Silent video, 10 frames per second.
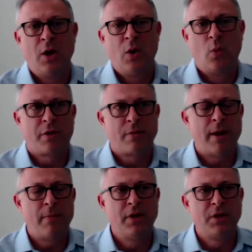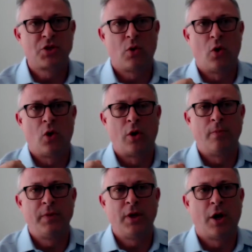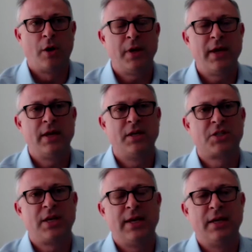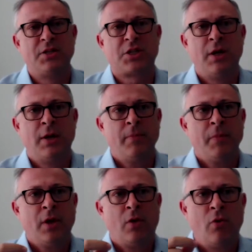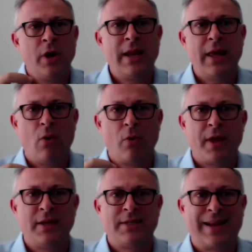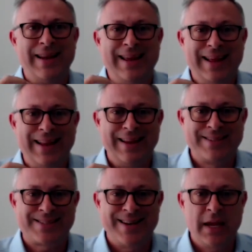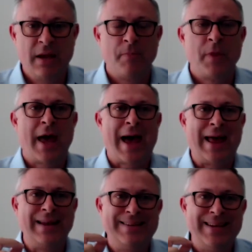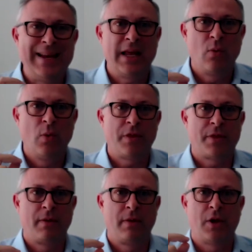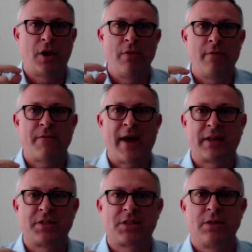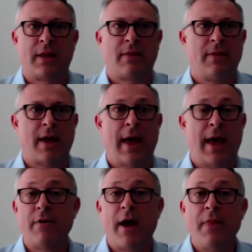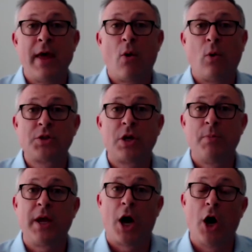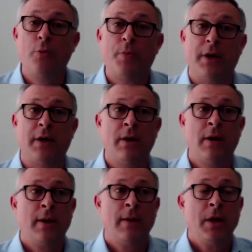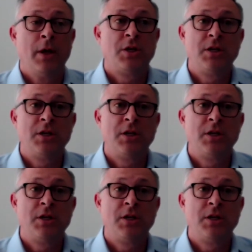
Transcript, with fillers: with members or you know peers is really authentically listening and dealing with you know the facts that they have and then mm. also being open to